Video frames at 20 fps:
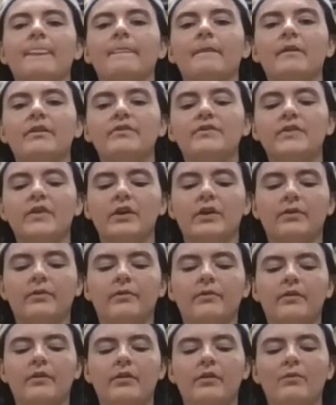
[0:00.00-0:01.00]
So
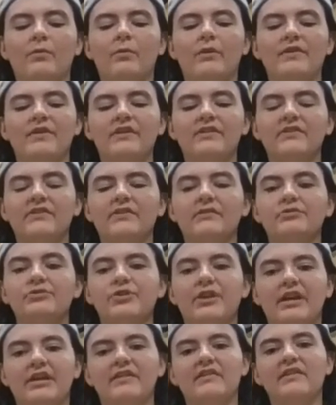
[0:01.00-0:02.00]
what this
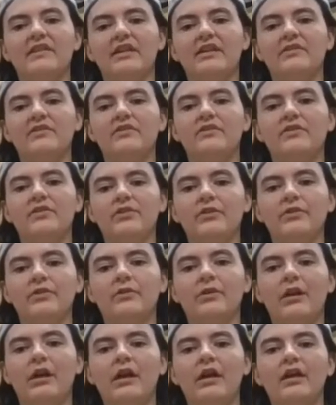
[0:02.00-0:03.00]
translates
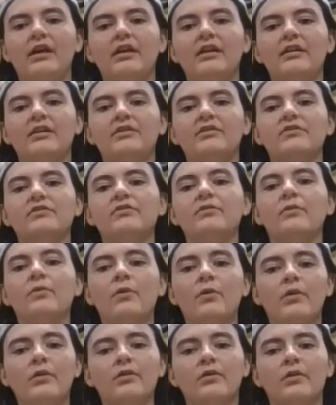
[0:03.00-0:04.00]
to is
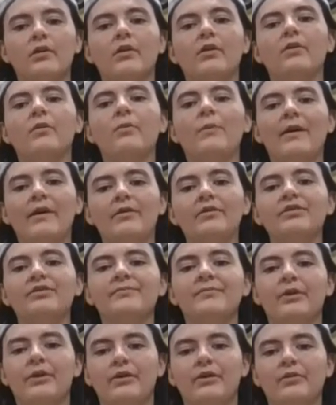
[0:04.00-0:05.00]
Oro,
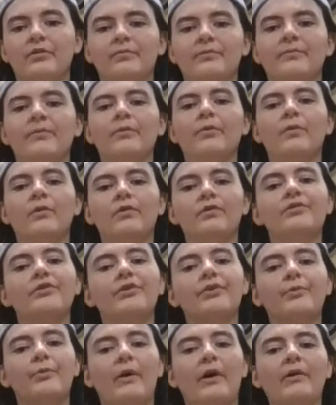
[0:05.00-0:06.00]
welcome home,
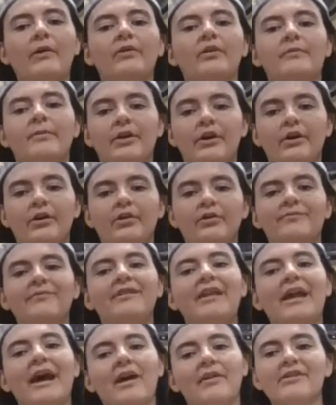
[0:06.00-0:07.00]

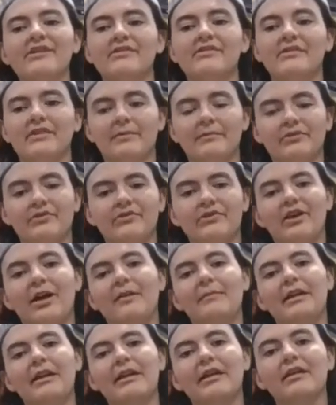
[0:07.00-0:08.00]
now that summer's
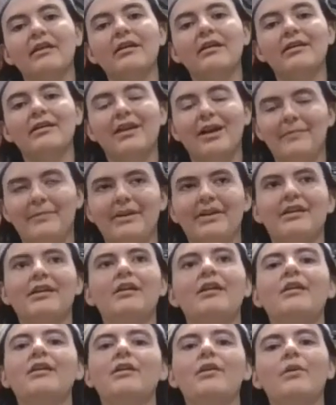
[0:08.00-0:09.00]
coming.
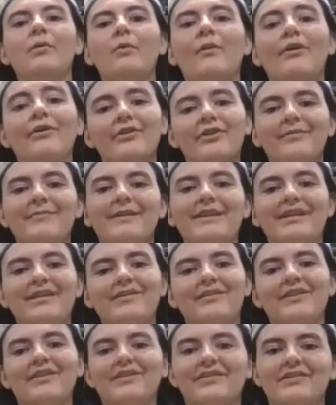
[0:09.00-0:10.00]
Welcoming
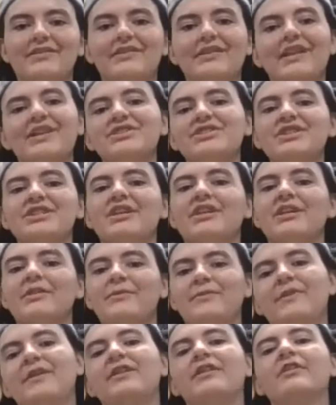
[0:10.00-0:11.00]
this legendary
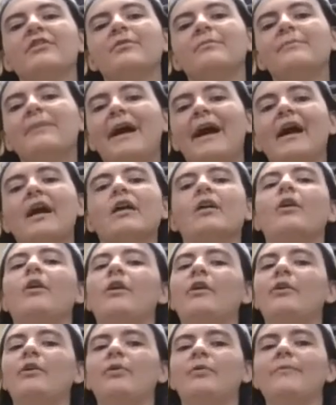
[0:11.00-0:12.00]
figure back
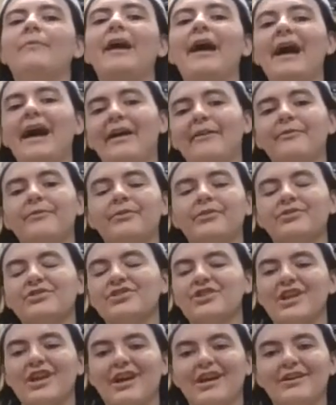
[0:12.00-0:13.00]
home after
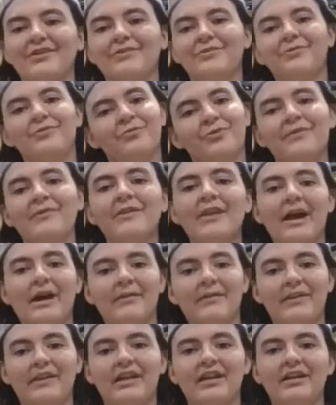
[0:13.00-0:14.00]
she has driven
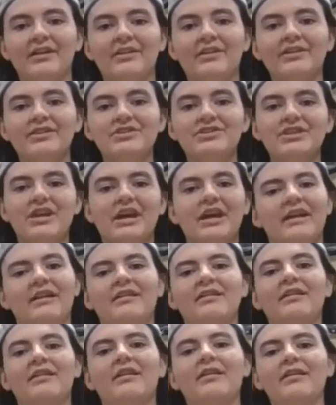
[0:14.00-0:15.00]
out the English
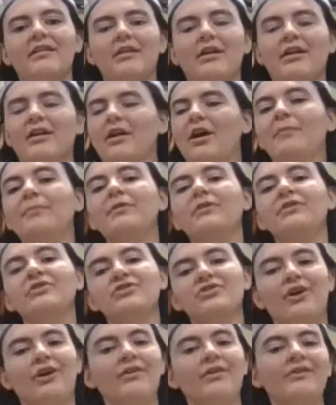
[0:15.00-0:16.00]
and
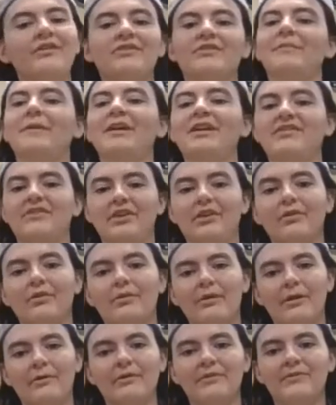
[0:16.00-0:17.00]
accomplished all these amazing
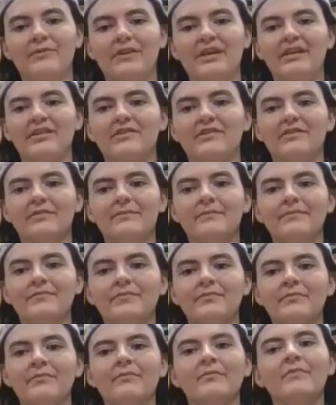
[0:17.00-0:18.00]
heroic feats.
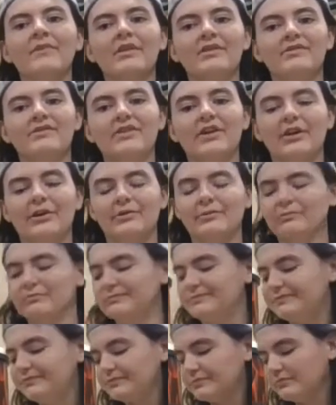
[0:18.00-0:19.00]
So,
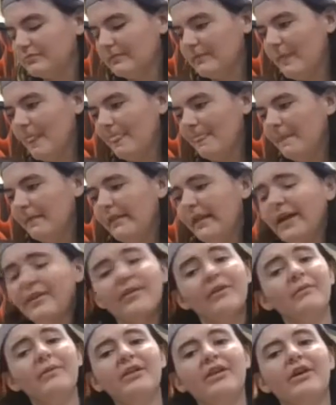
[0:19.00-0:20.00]
now
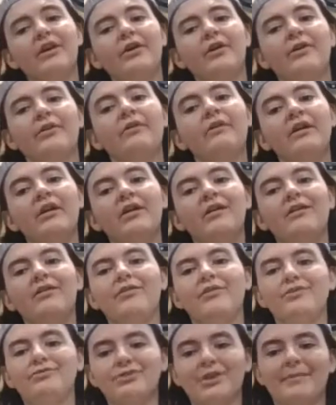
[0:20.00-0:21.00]
that we know
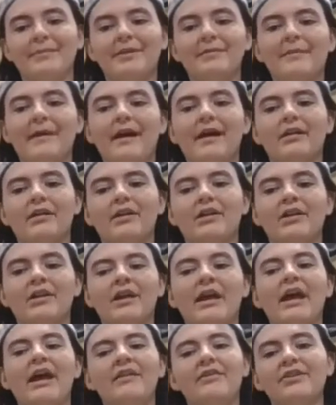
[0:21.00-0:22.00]
the drumming pattern
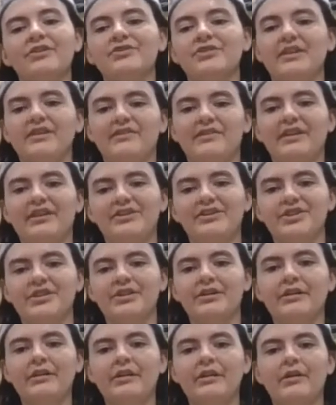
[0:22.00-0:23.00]
and the
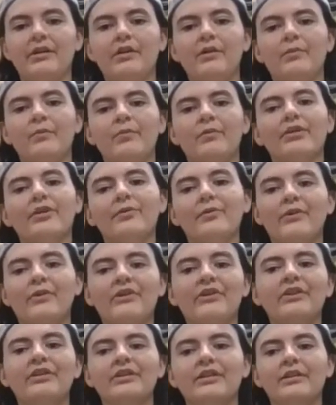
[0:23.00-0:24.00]
translation, we're going to
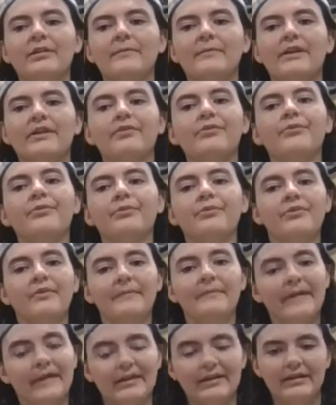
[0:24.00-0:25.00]
work a little bit through the
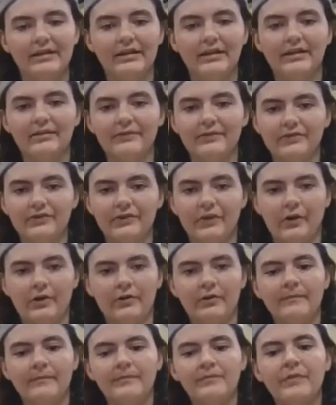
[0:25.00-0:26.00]
melody of the
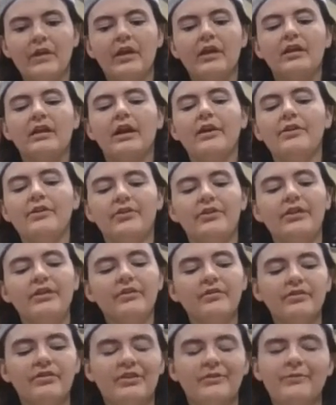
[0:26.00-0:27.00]
song. Now, you'll
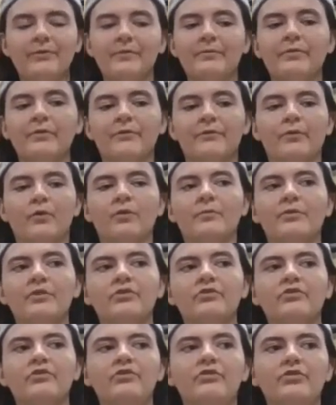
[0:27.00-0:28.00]
hear different
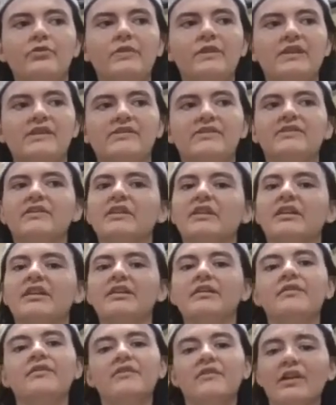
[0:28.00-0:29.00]
performers do this
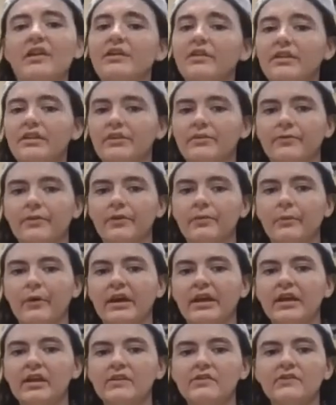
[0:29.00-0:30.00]
in slightly different
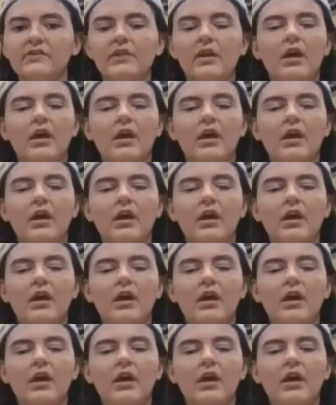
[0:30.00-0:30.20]
ways.